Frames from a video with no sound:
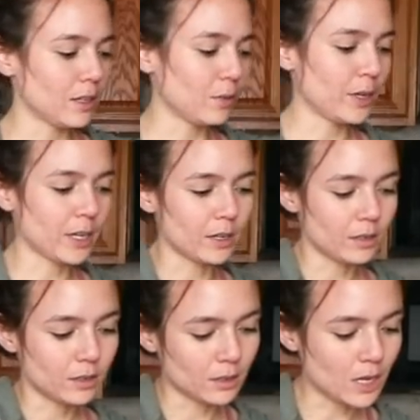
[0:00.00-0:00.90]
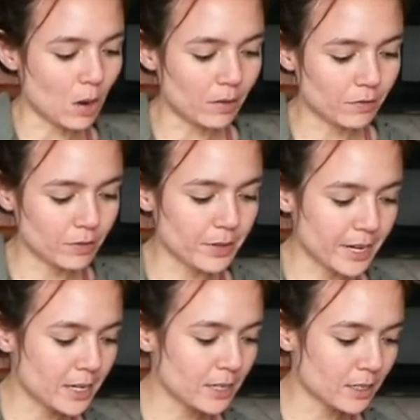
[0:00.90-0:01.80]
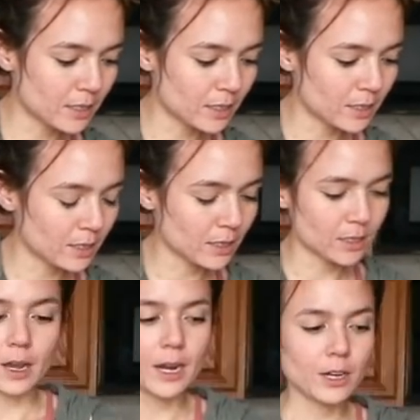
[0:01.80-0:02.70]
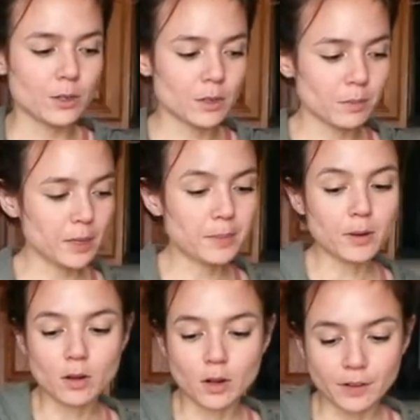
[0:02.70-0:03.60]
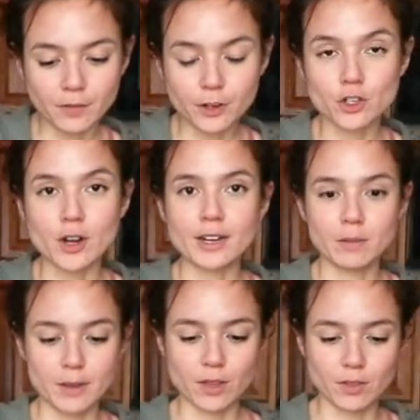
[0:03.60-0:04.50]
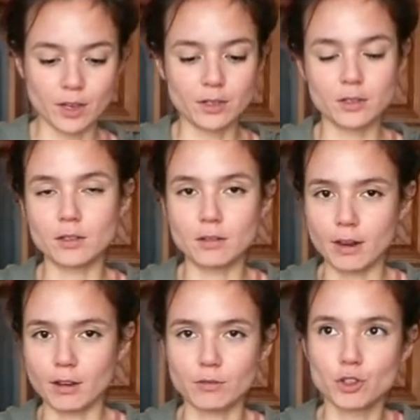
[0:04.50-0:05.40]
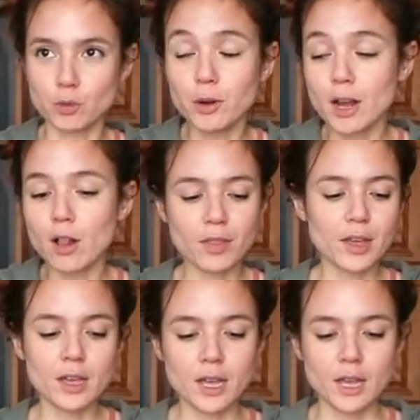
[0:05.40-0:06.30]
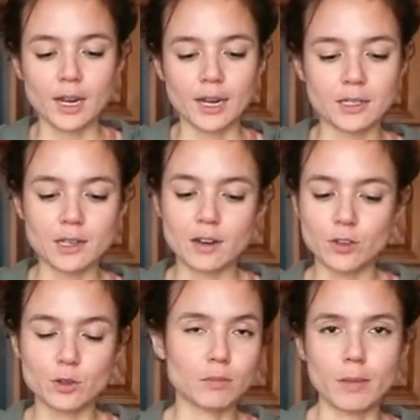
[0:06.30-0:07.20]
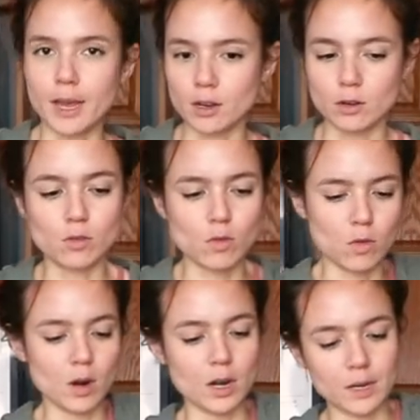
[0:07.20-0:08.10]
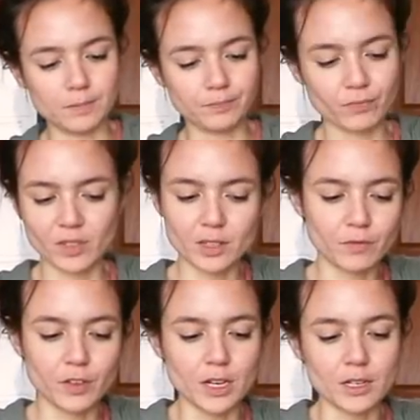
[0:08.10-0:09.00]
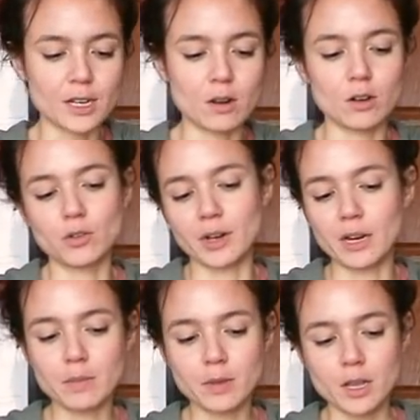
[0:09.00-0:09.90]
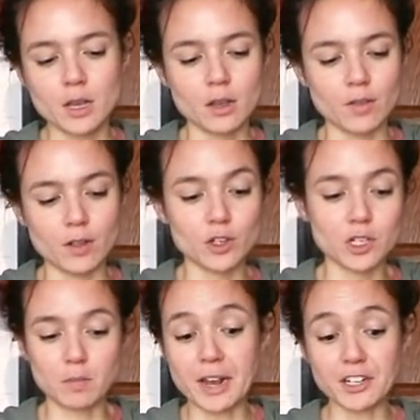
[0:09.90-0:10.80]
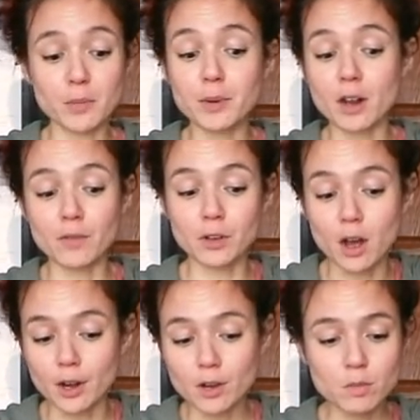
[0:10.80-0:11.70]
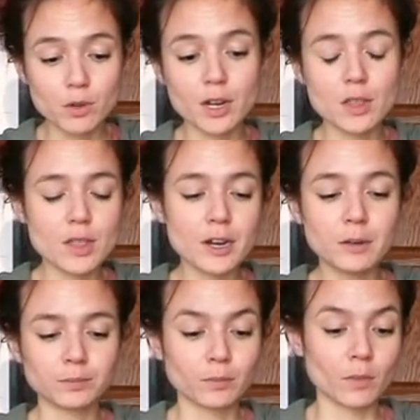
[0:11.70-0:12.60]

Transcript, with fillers: Then we can go up from there. I know some people, if they're trying to make this like super healthy, instead of using mayo or vegan sour cream, they'll just mash up an avocado and put it in there.